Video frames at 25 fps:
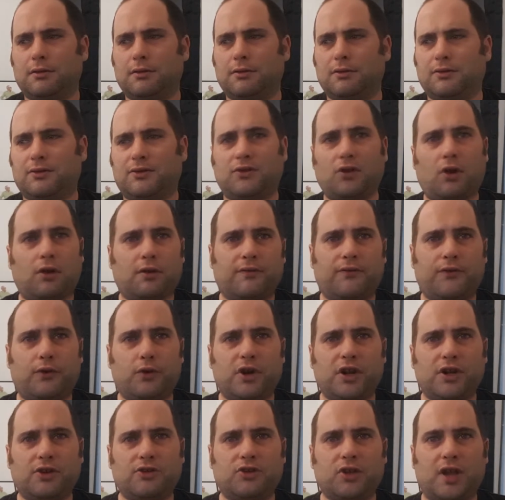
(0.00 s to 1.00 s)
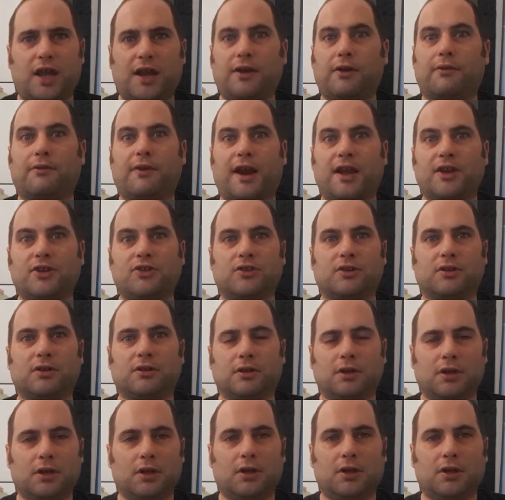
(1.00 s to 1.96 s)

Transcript: stock footage and narration.